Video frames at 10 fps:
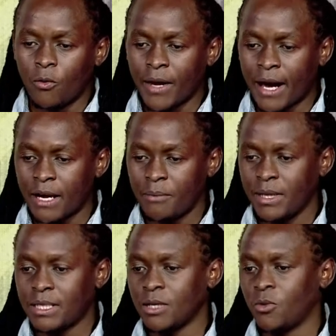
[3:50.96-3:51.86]
we had a
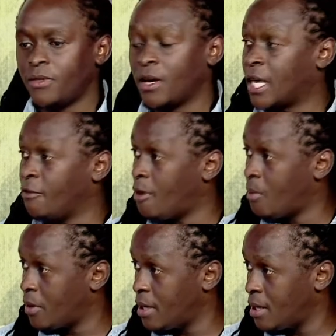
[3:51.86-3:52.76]
meeting with the K four
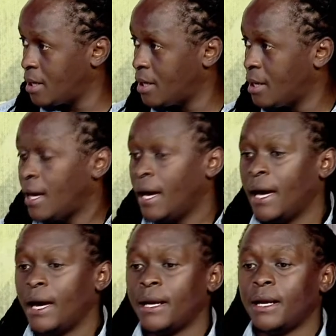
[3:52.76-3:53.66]
board, uh-huh.
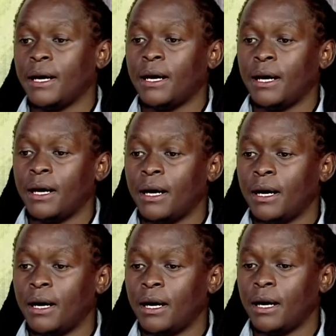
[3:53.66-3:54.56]
and
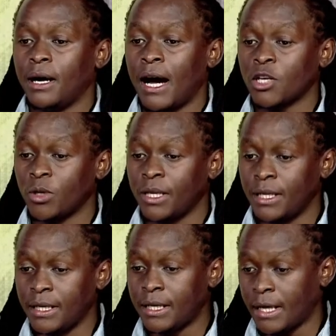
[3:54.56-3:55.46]
uh, actually
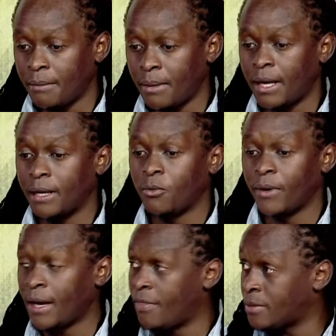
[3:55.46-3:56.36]
Nick came and
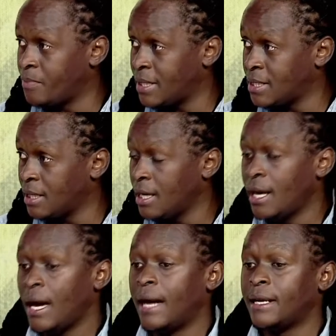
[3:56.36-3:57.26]
we had that meeting,
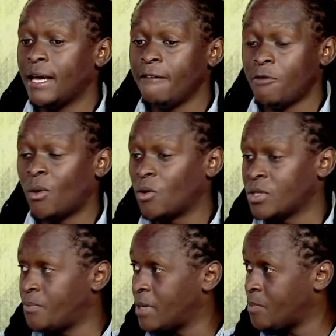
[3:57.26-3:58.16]
yeah. and everyone
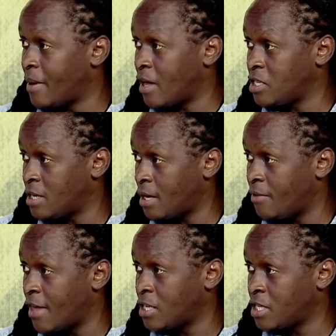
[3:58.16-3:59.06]
was impressed by the, ag
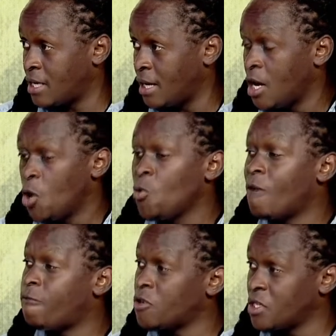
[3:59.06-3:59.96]
the agenda. Yeah. We
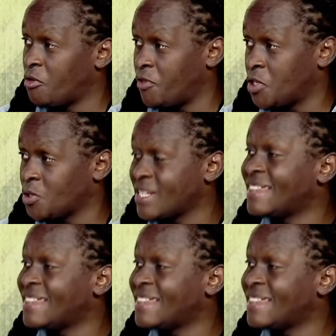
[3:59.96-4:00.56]
were fourteen officials,